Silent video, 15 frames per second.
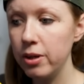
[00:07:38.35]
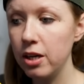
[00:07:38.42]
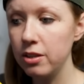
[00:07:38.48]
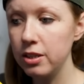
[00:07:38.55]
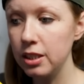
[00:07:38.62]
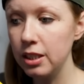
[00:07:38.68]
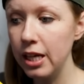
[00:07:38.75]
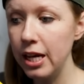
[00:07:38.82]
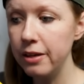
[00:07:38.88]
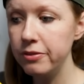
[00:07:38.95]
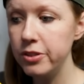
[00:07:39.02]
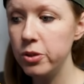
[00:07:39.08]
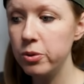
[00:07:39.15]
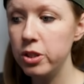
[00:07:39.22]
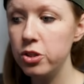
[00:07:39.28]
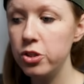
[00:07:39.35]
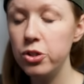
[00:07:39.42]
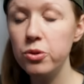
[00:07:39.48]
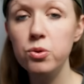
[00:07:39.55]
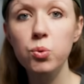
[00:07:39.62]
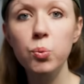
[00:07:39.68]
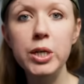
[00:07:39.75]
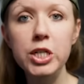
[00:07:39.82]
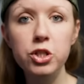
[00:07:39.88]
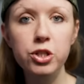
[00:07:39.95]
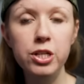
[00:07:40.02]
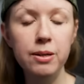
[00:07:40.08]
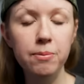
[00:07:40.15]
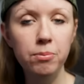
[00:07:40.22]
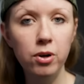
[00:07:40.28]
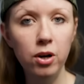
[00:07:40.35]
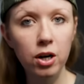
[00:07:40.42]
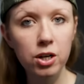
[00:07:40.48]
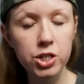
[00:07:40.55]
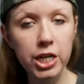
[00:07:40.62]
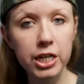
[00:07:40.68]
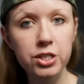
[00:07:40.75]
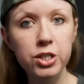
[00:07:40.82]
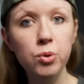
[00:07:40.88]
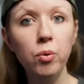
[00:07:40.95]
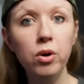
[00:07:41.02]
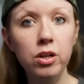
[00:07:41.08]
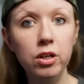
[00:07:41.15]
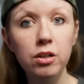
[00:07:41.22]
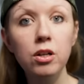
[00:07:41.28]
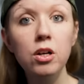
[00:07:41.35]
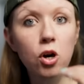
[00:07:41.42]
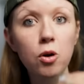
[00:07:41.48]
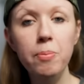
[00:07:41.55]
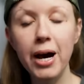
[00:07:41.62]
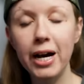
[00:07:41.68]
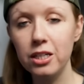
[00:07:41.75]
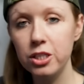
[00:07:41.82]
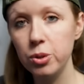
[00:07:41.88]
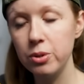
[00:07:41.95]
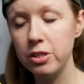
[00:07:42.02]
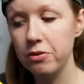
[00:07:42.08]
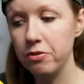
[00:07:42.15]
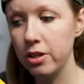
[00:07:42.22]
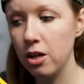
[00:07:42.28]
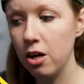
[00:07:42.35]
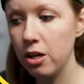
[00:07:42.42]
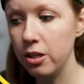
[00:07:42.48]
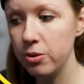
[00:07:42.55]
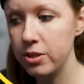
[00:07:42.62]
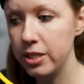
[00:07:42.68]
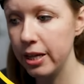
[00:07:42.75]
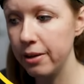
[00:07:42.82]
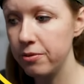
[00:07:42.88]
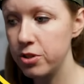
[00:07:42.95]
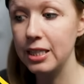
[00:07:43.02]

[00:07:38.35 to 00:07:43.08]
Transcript: And on the left, you can choose which team project you want to go back to a different autosave.